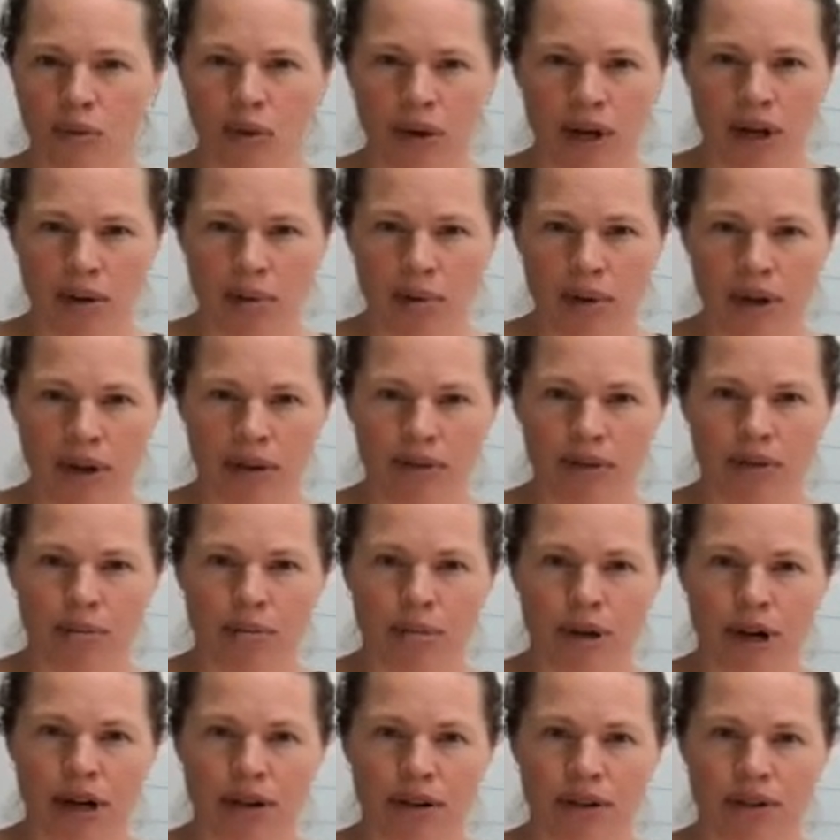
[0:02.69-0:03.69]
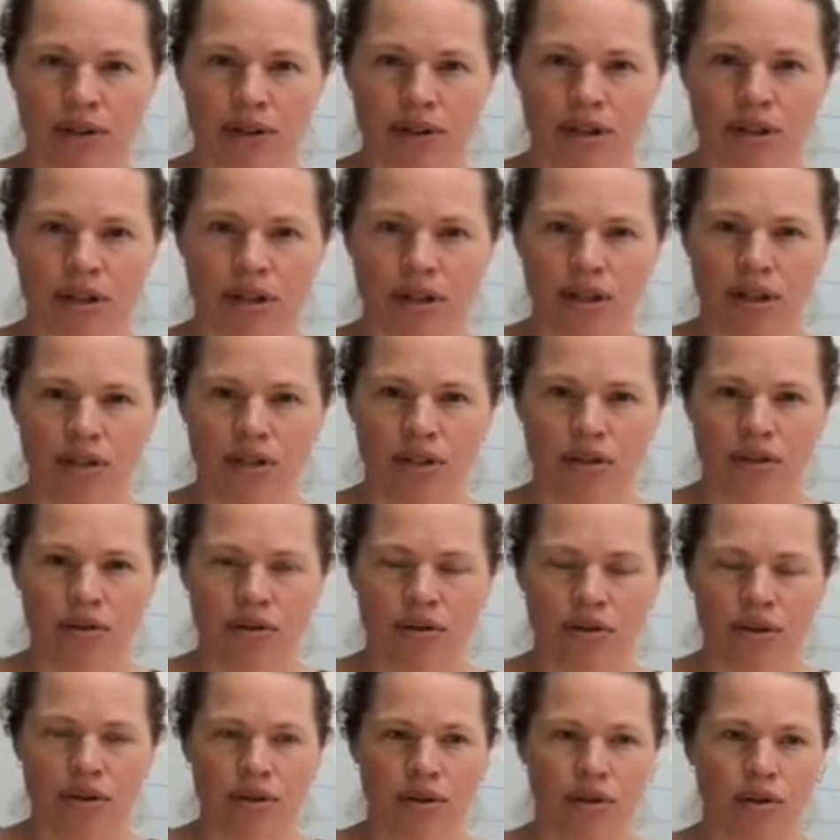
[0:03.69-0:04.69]
why we ever bothered to teach you
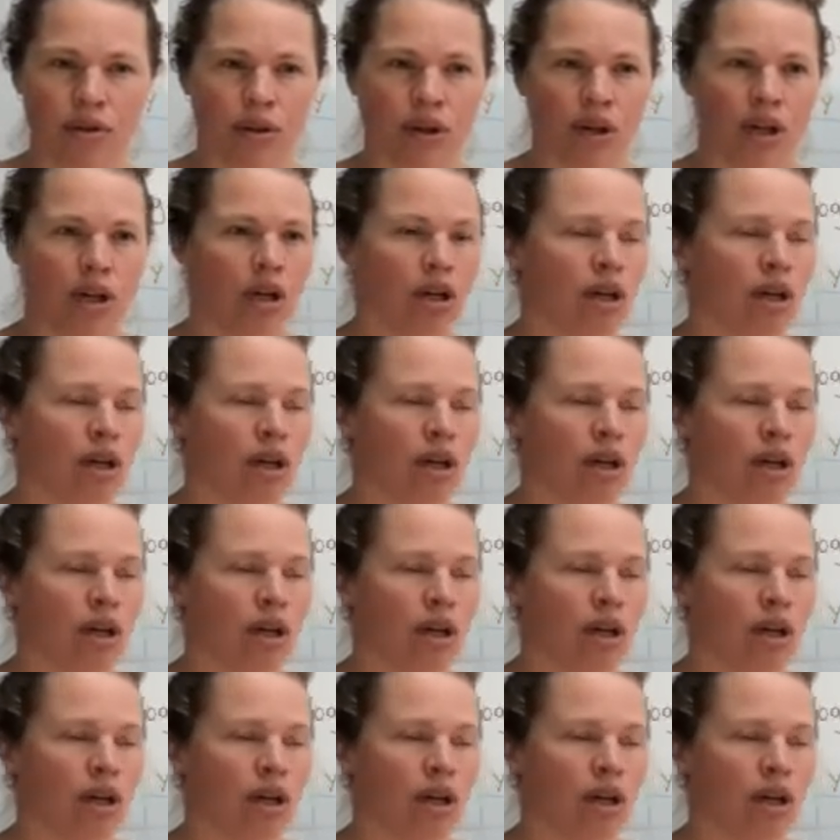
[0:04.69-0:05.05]
to